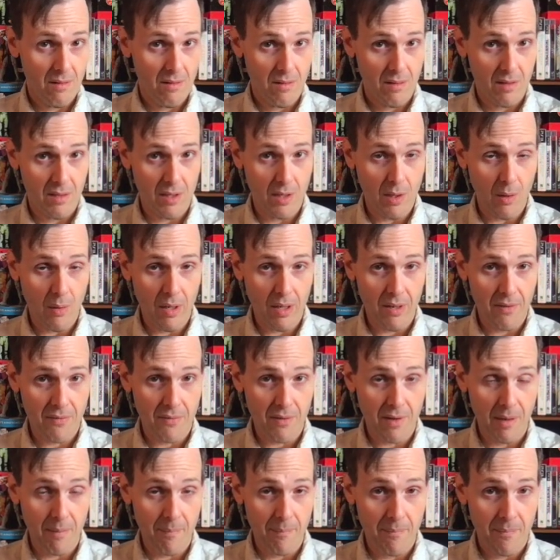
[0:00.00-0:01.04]
Going
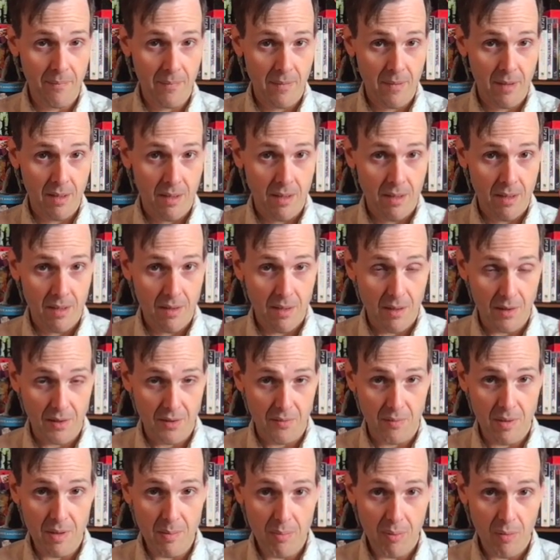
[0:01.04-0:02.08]
from a
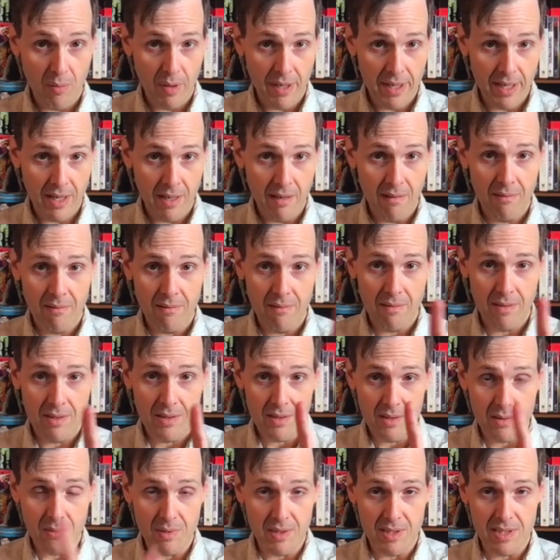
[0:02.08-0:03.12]
3.0
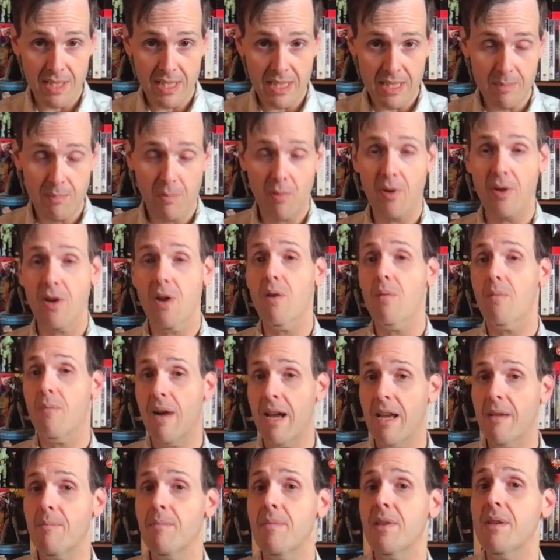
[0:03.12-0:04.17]
to a 6.0
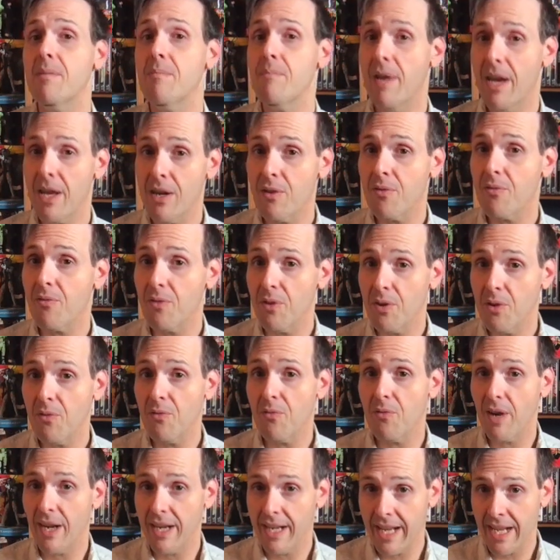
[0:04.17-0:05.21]
might be better for you
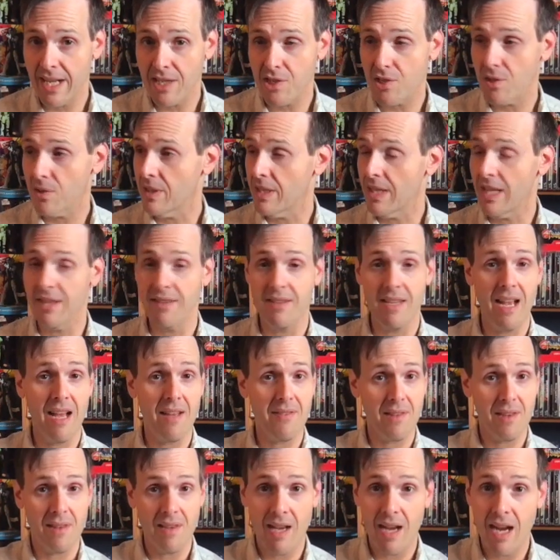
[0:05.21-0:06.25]
financially. And down
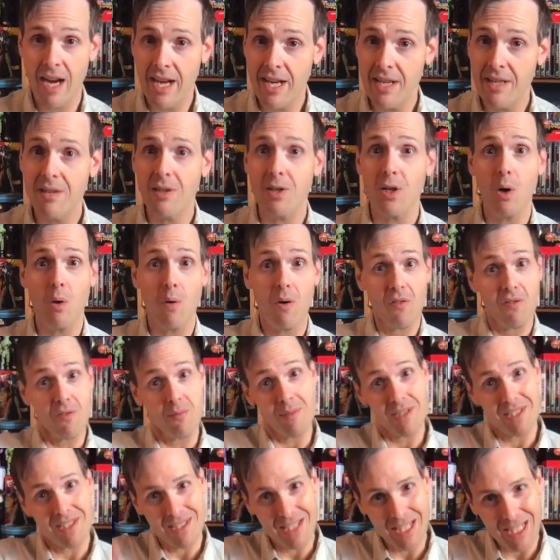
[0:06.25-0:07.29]
the line, going from
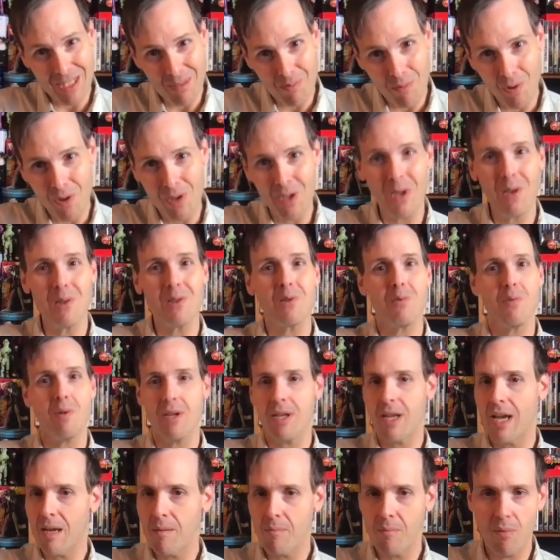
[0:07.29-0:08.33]
a 6.0 to a
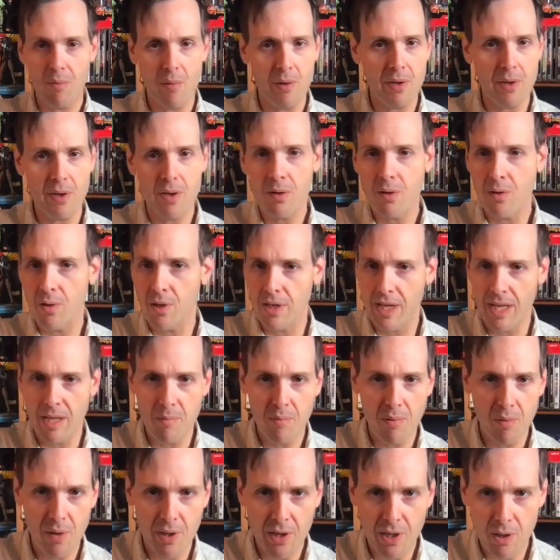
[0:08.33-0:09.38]
9.0 or an
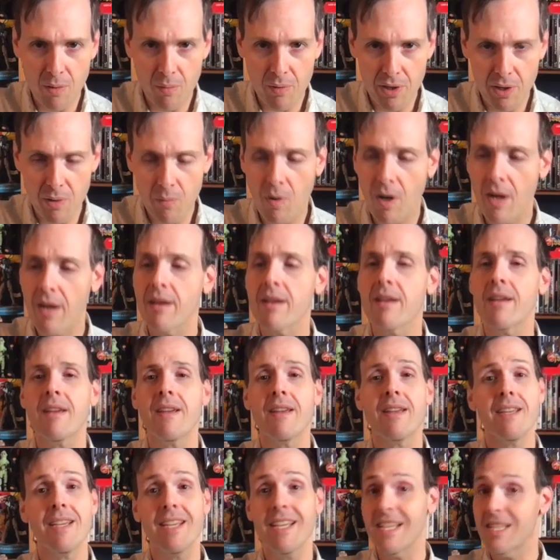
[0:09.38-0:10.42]
8.0, what you want,
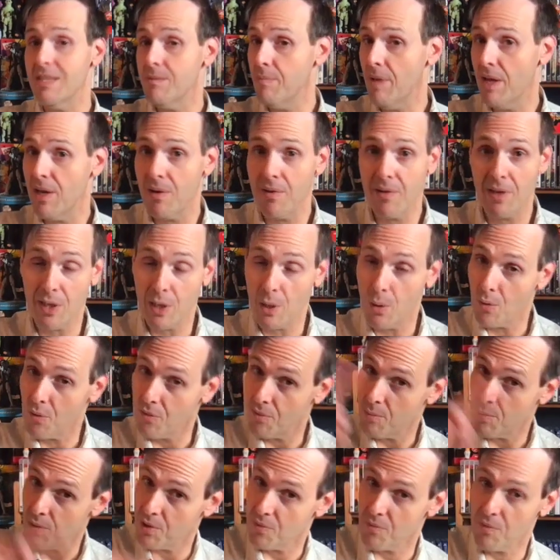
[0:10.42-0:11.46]
is better than going
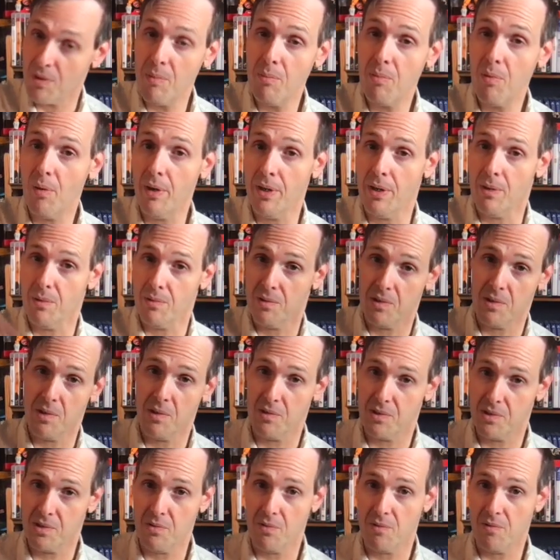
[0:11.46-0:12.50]
from a 3.0 to
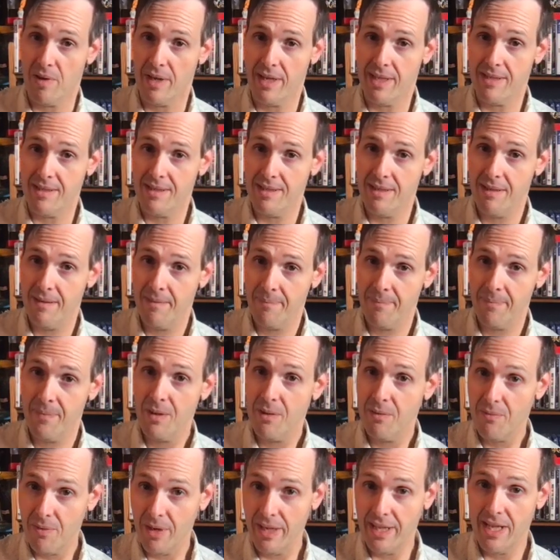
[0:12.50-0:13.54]
those 2 grades
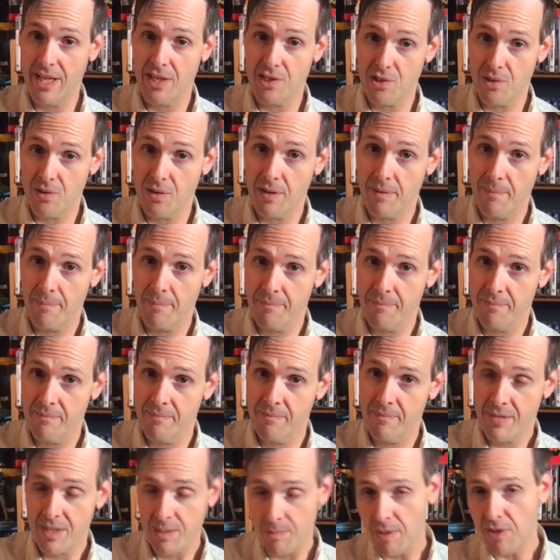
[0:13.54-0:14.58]
financially.
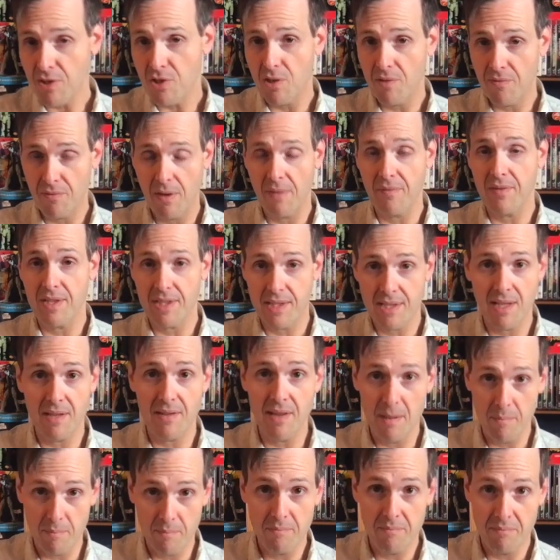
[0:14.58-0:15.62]
Especially if you have to sell
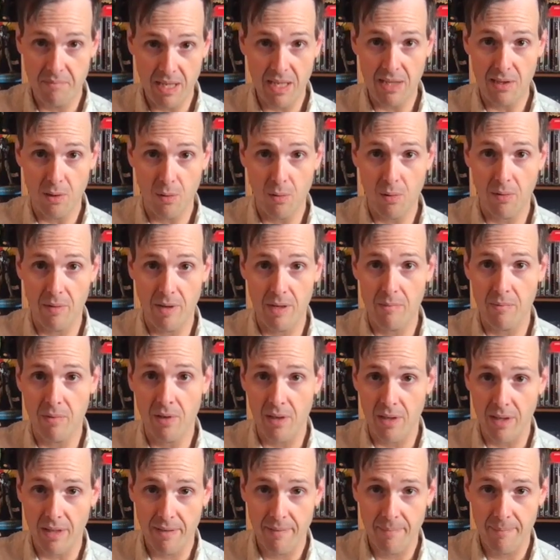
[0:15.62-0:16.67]
that lower grade
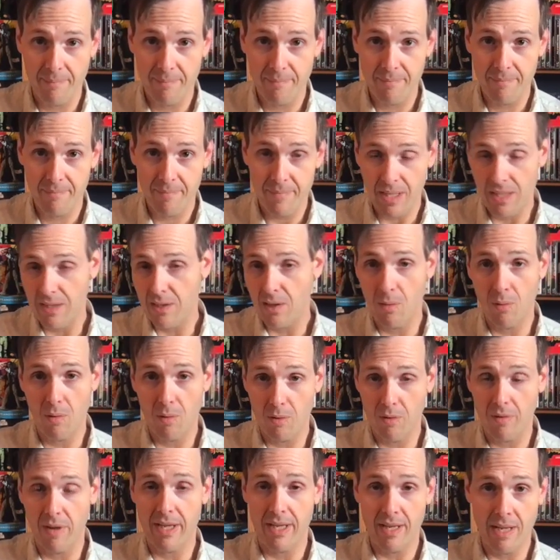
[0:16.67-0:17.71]
book, that lower
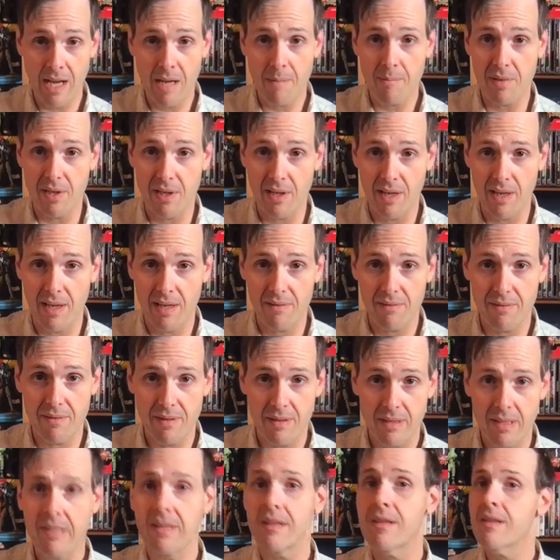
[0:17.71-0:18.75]
grade copy you have.
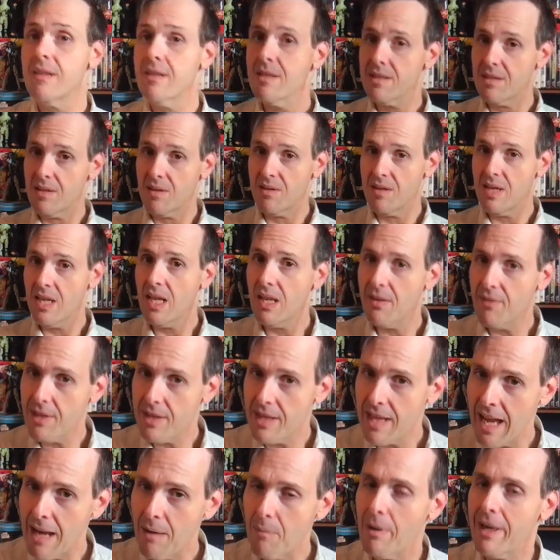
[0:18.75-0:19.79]
So think of it
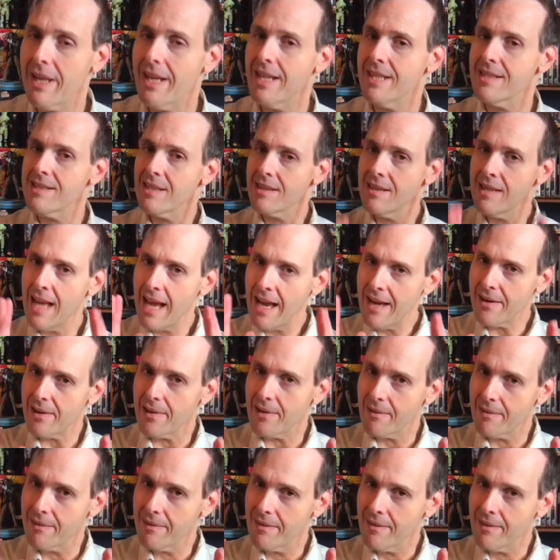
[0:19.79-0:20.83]
that way. It's a ladder.
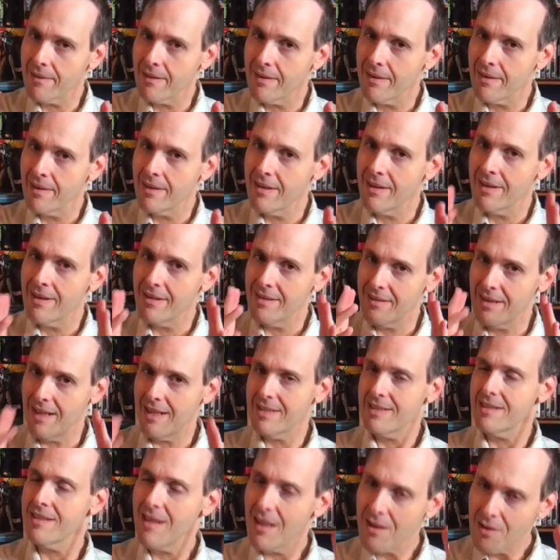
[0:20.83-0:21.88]

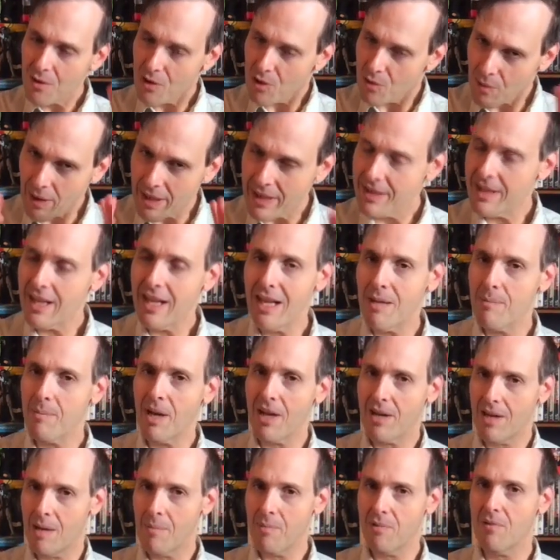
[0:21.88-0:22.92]
That's another great thing about
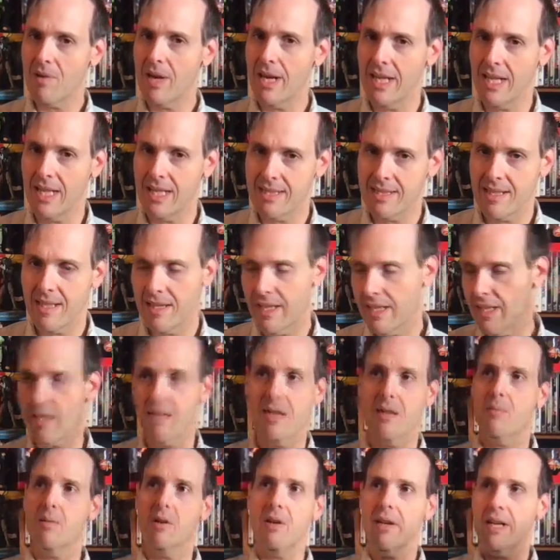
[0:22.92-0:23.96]
upgrading. It's not like, oh,
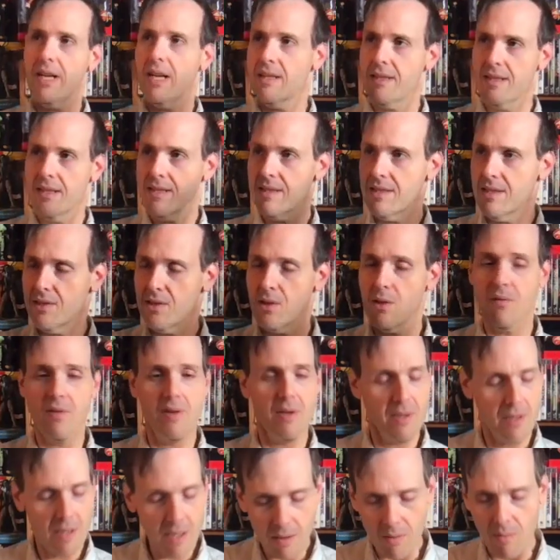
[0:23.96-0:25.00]
well, I got this, it's over.
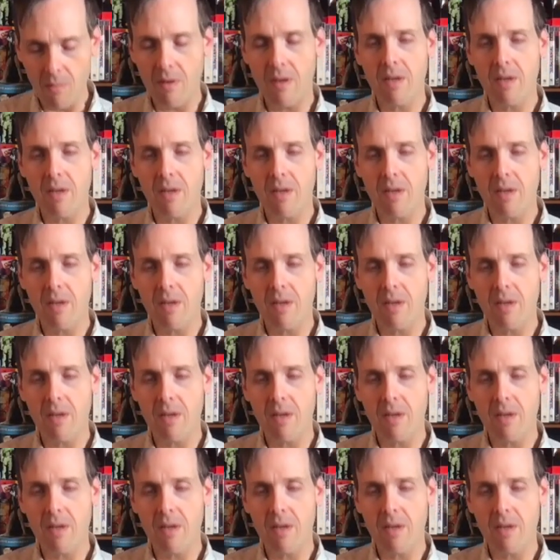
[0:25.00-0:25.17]
No.